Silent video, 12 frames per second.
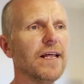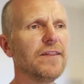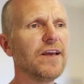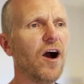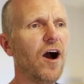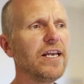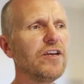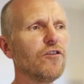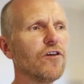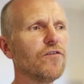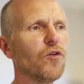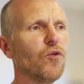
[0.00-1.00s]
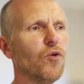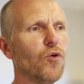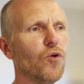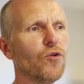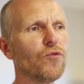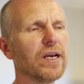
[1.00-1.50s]
Now, the idea of the
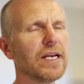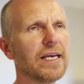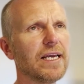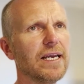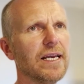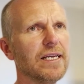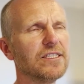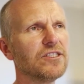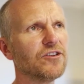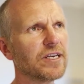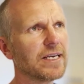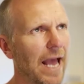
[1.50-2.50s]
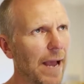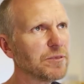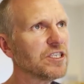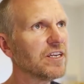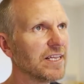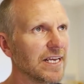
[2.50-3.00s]
hook really is to
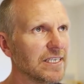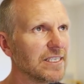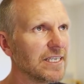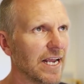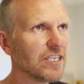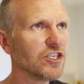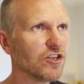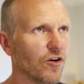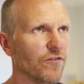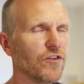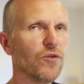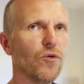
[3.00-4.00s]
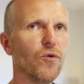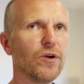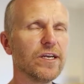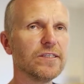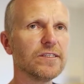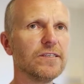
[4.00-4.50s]
capture the attention of your
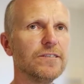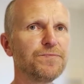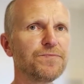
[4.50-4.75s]
audience.